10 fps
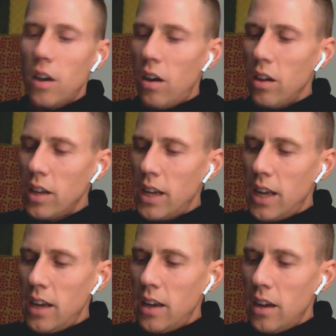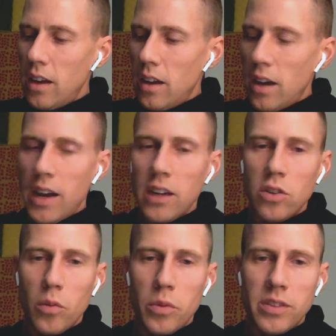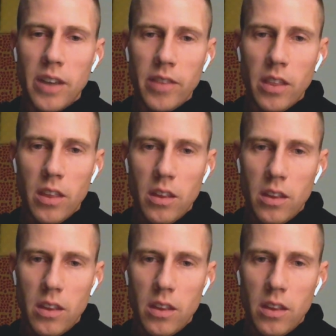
holiday on October 7th?